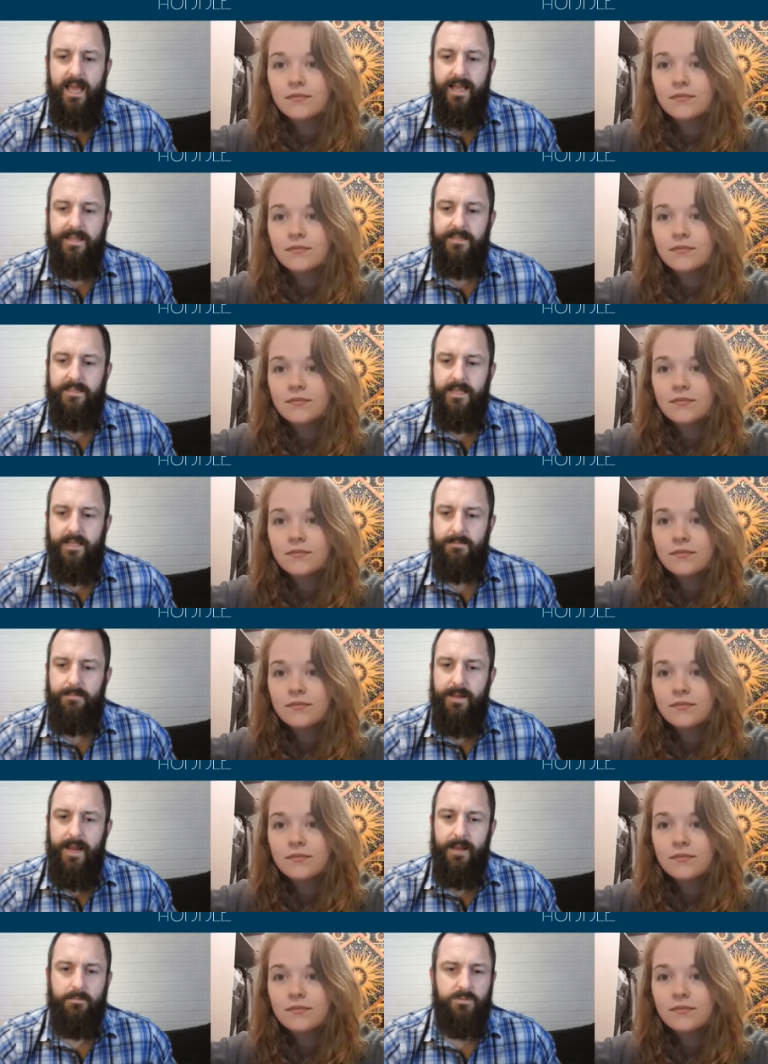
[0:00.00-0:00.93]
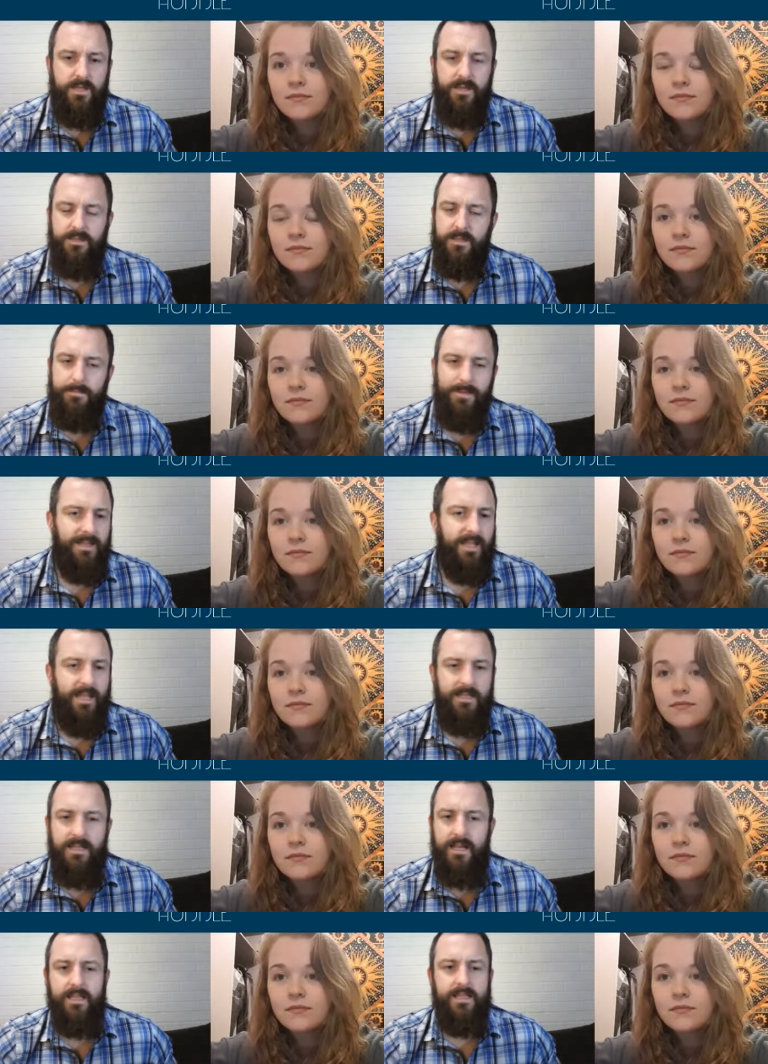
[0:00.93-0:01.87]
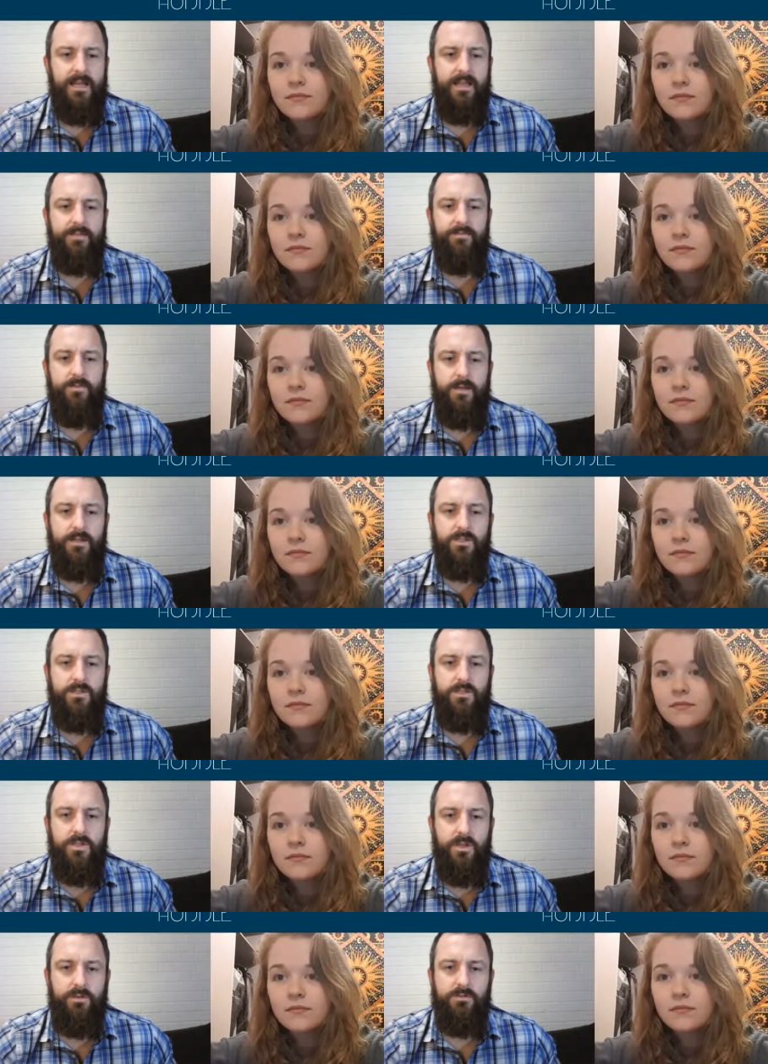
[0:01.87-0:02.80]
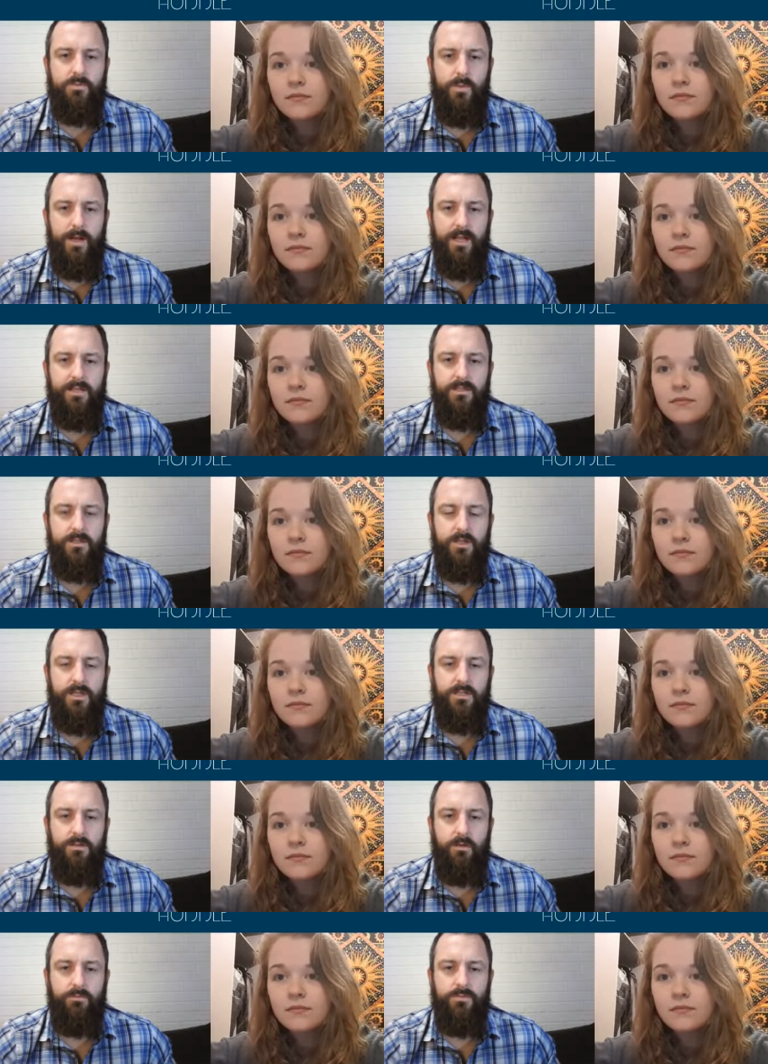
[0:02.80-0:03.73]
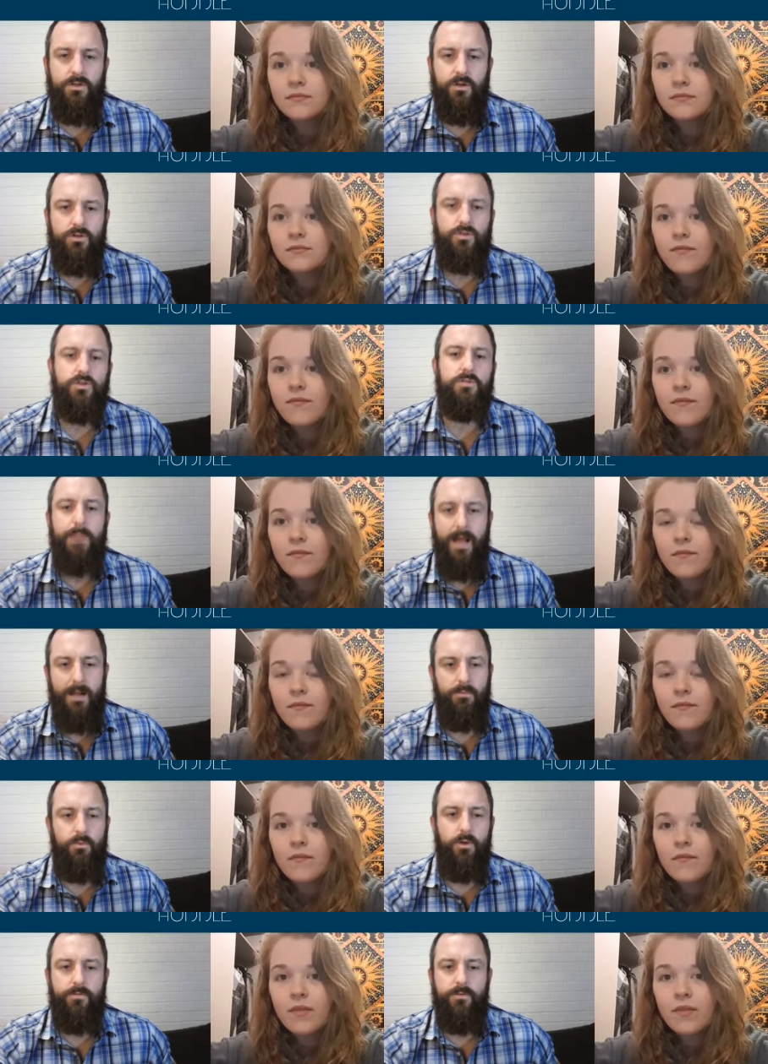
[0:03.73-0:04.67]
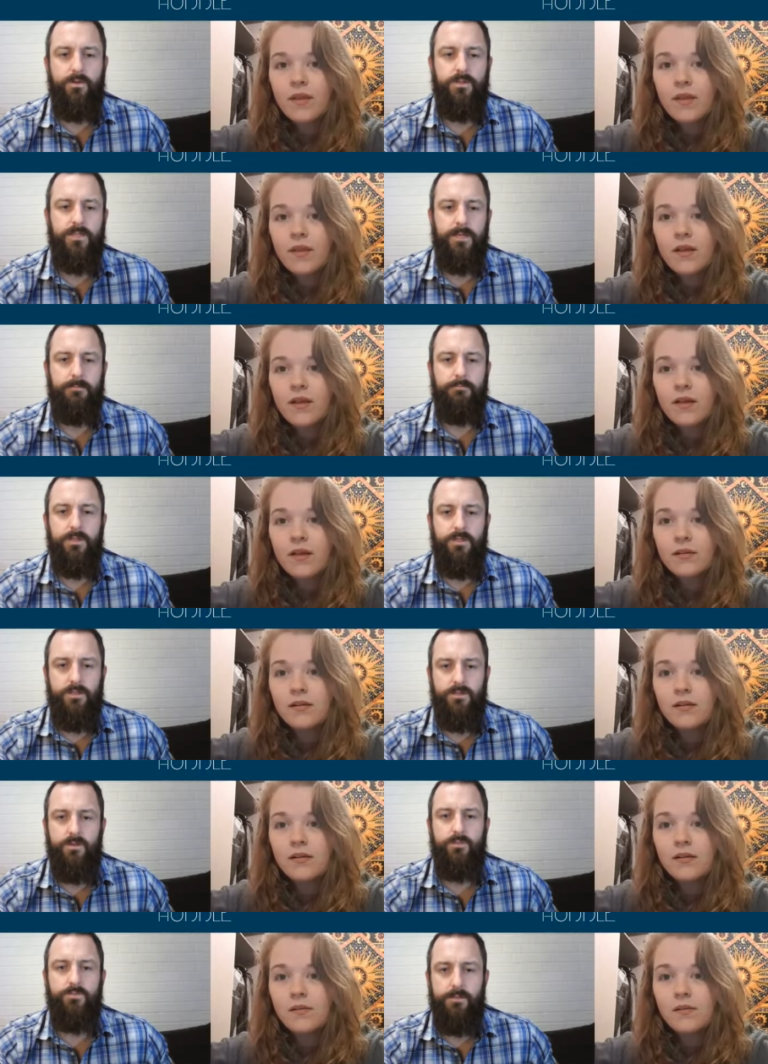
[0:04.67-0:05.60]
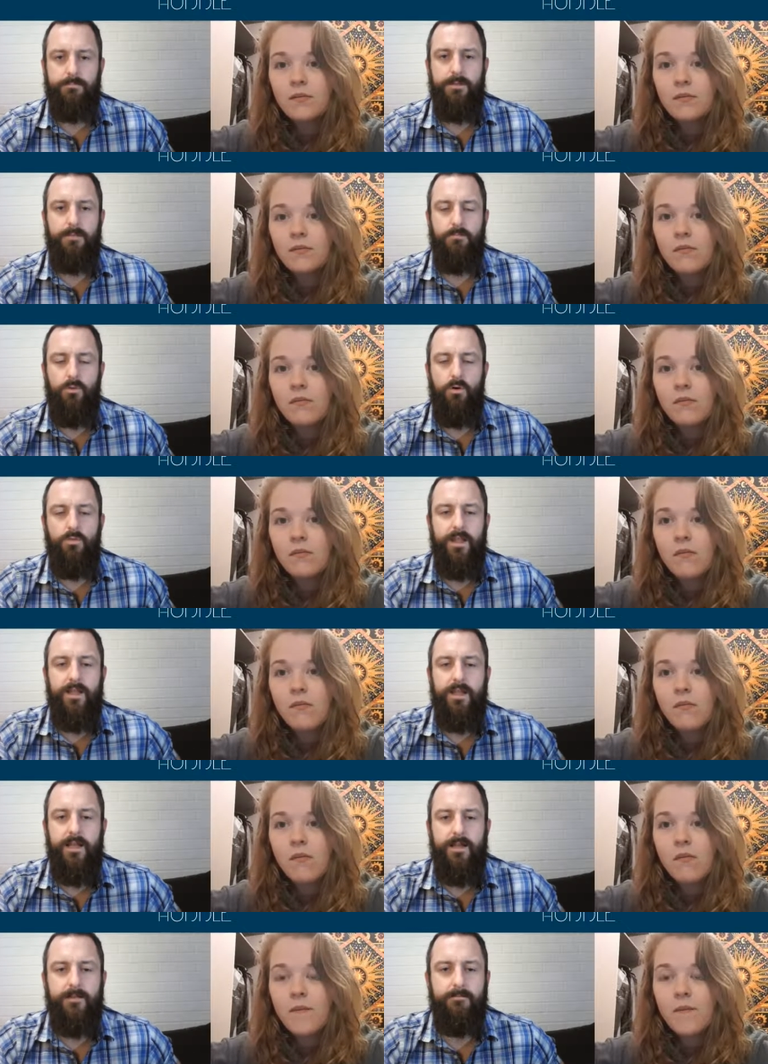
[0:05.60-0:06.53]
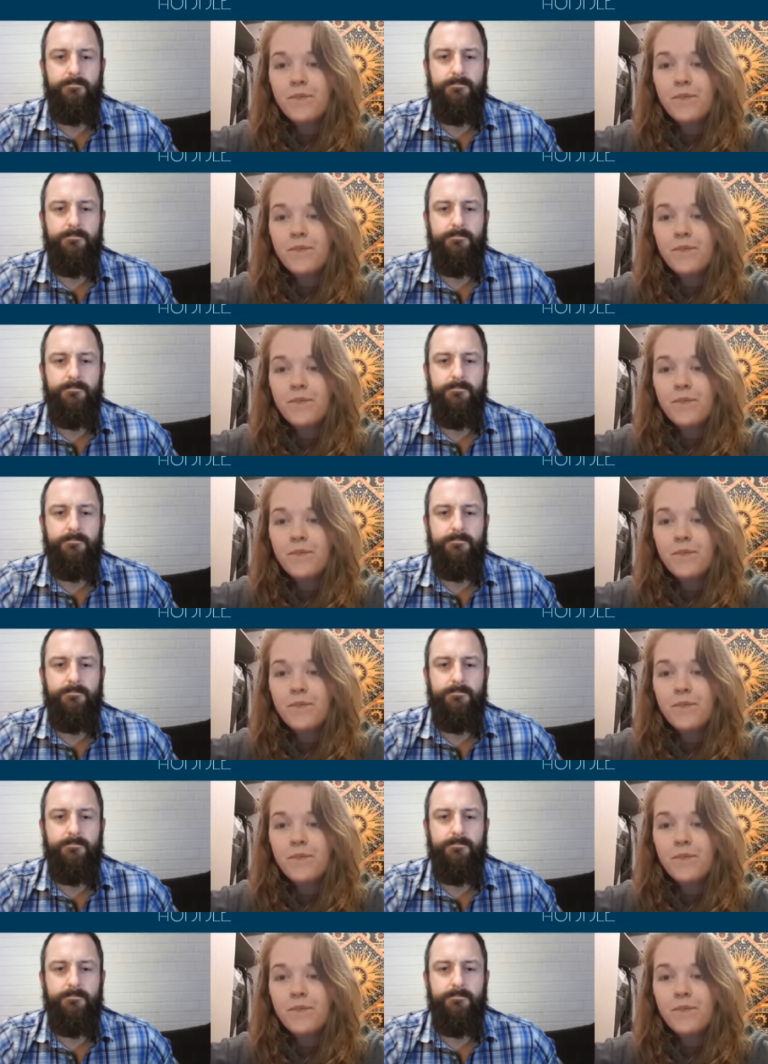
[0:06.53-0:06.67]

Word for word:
Speaker 1: Has he been lending any of that information to you as well? Is obviously not just pad work, for example. It's obviously a bit more than that.